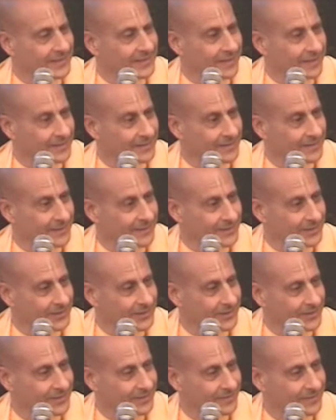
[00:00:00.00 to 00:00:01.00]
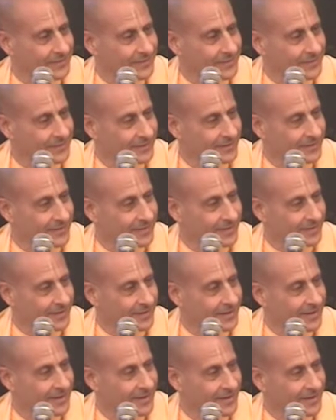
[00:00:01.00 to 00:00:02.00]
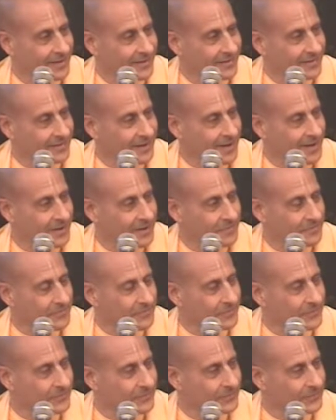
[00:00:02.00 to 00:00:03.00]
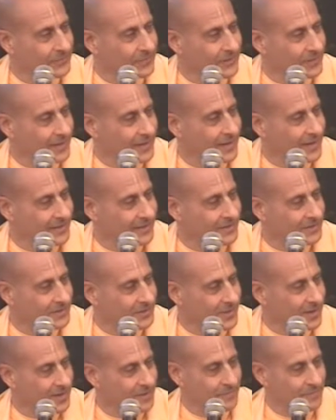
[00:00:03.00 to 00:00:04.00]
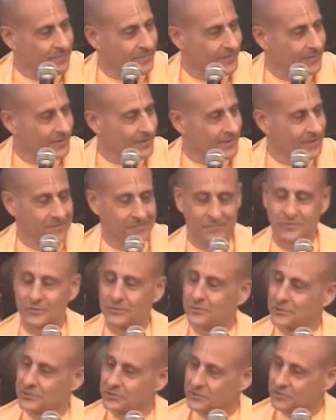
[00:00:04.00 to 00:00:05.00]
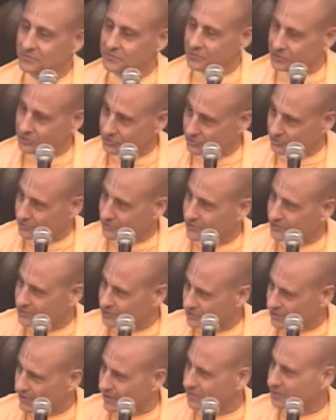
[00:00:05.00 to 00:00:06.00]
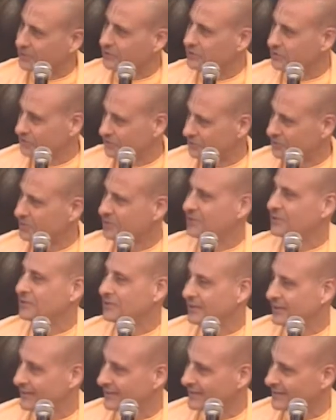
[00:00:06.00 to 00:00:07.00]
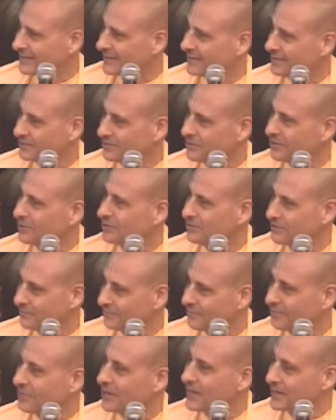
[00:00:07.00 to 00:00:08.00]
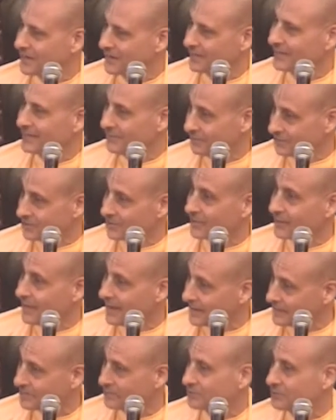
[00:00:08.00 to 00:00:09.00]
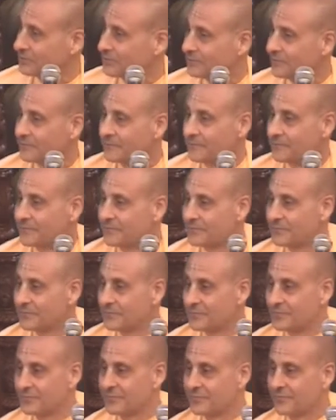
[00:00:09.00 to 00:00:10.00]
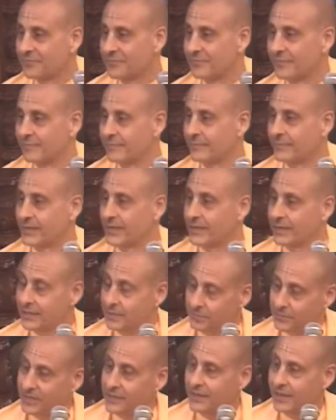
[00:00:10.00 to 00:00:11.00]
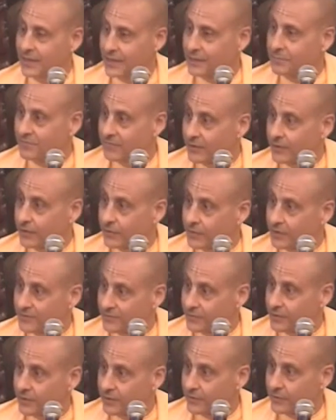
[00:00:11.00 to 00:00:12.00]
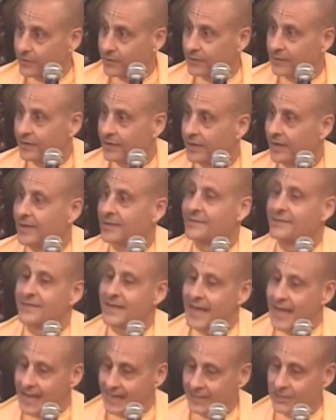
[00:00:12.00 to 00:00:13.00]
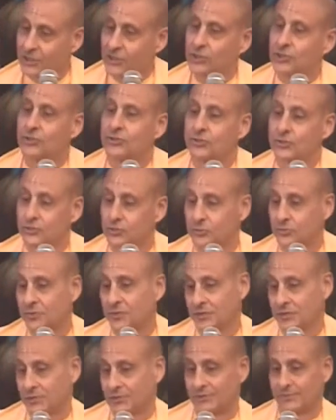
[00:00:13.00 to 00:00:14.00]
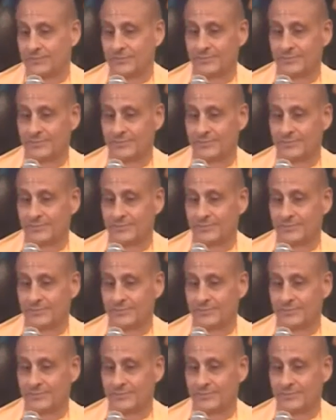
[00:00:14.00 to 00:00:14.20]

Satyajit kind of had the same influence of the jewel that Sankachuda did in his own way. He was a Yadu, but he became very, very attached to it.